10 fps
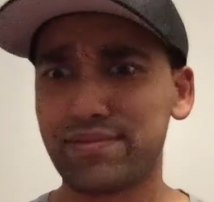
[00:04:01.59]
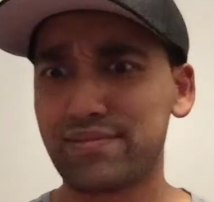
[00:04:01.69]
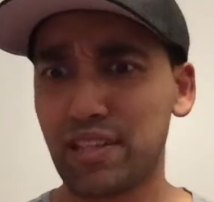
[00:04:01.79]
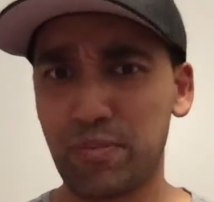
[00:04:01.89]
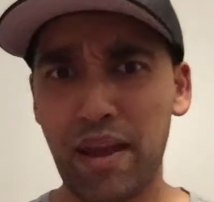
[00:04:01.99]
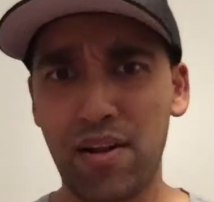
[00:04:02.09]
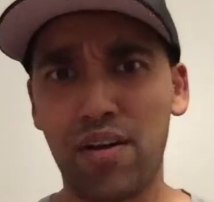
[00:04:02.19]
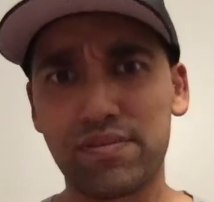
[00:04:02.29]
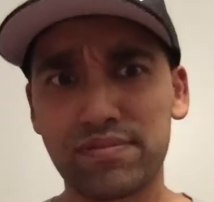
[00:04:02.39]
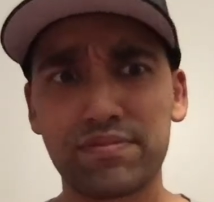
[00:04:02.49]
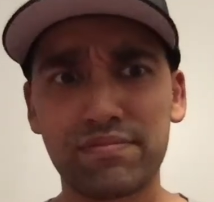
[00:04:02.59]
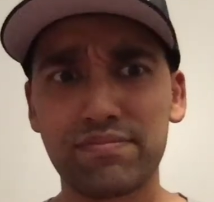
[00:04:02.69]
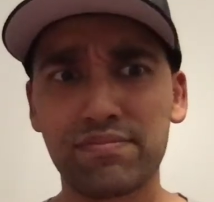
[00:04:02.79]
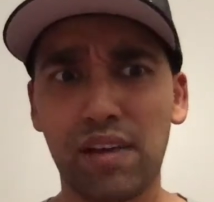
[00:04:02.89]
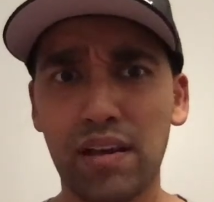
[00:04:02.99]
It paid off.
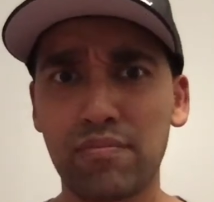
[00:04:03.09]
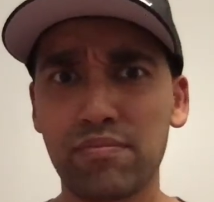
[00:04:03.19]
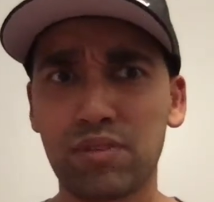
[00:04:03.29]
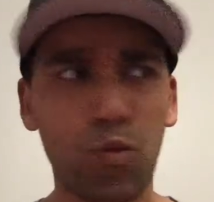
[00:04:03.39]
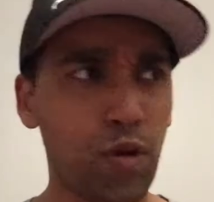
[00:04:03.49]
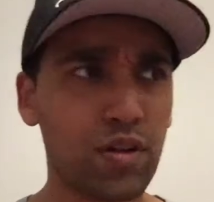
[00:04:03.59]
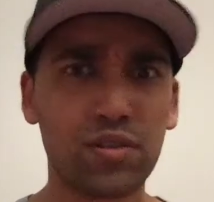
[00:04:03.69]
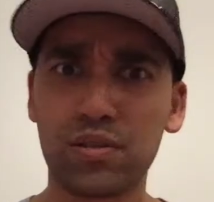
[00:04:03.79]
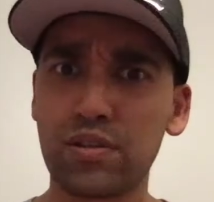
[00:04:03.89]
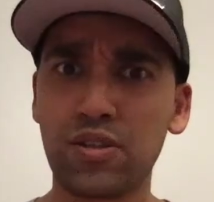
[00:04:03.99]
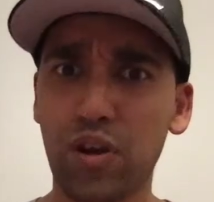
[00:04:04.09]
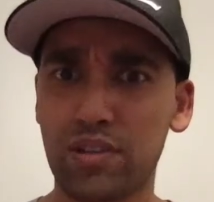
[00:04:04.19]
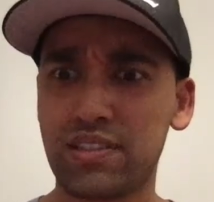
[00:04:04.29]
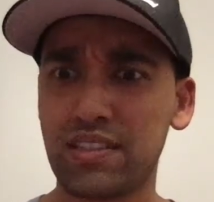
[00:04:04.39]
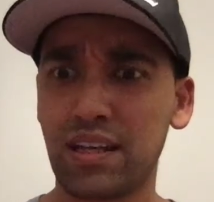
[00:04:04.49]
The world did not
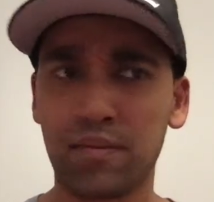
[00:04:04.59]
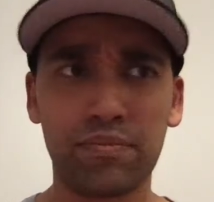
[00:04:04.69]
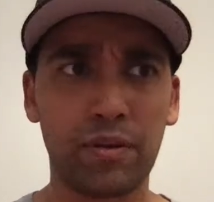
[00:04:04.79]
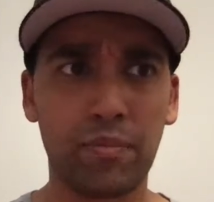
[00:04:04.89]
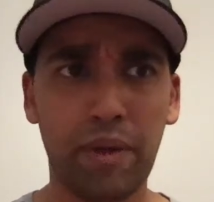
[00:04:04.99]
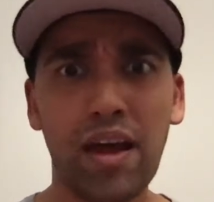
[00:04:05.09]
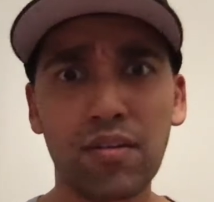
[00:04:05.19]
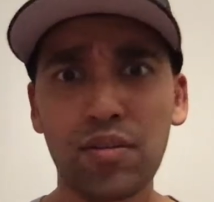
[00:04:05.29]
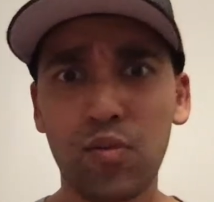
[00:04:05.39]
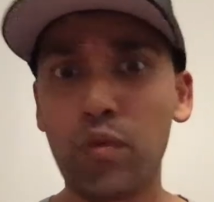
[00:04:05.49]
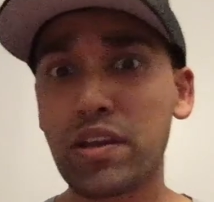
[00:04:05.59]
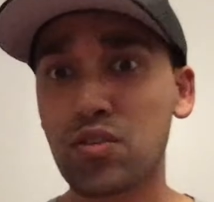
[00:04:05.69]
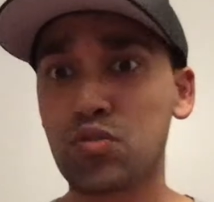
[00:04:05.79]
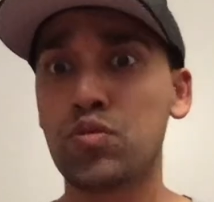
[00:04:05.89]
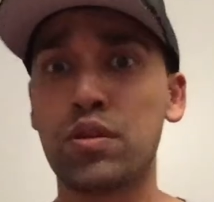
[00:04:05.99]
see a man winning
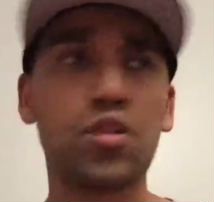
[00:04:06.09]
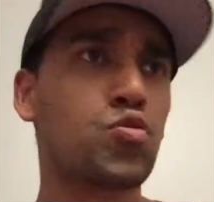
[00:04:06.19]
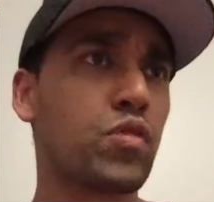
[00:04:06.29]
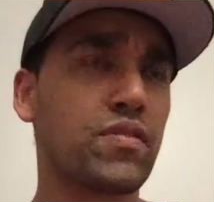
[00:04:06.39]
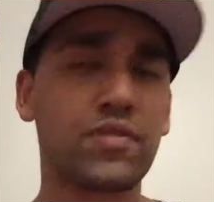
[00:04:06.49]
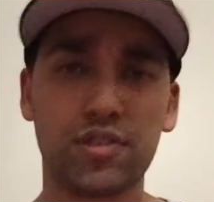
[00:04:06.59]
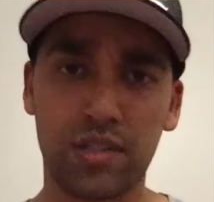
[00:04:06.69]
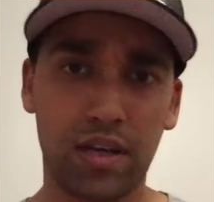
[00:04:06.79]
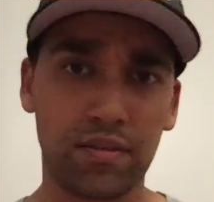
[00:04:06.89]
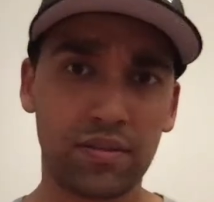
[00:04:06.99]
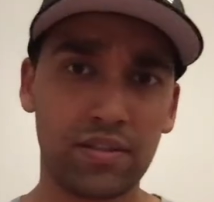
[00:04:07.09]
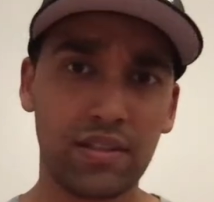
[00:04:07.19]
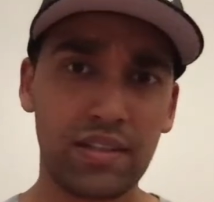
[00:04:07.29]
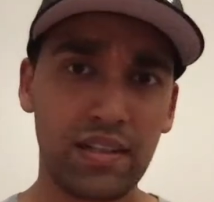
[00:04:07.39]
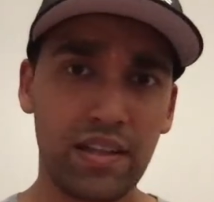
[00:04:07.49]
the 21st title,
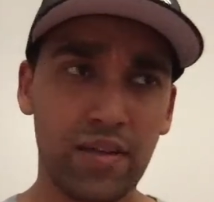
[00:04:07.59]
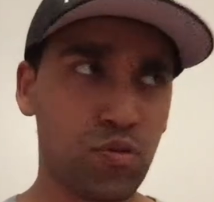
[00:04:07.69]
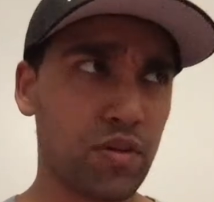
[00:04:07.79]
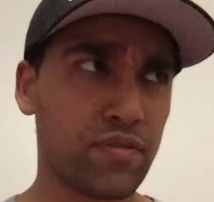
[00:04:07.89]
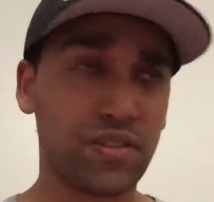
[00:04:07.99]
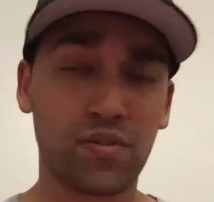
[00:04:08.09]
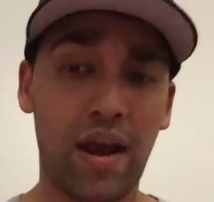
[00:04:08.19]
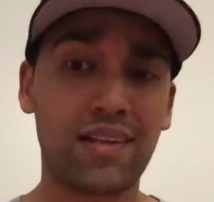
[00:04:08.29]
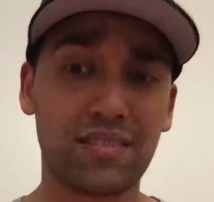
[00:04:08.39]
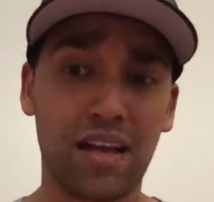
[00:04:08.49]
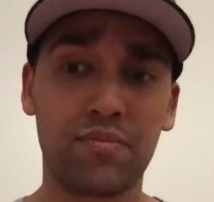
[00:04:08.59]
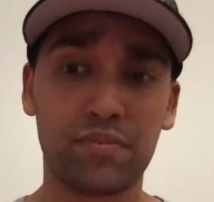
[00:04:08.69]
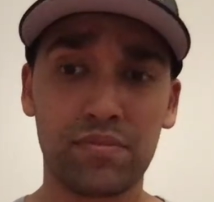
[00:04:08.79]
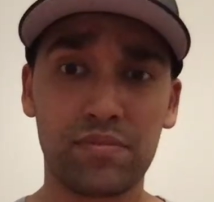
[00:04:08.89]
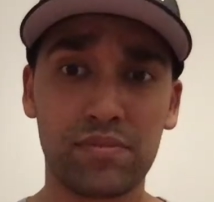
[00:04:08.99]
21st Grand Slam
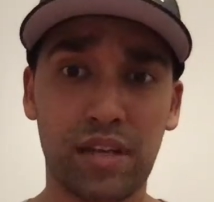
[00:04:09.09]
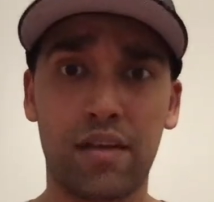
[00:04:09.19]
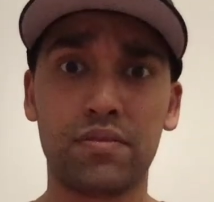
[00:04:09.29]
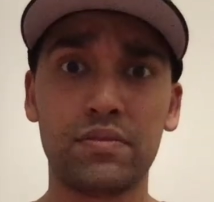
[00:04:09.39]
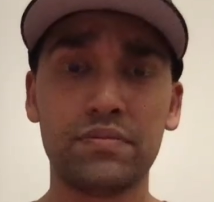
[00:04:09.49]
title.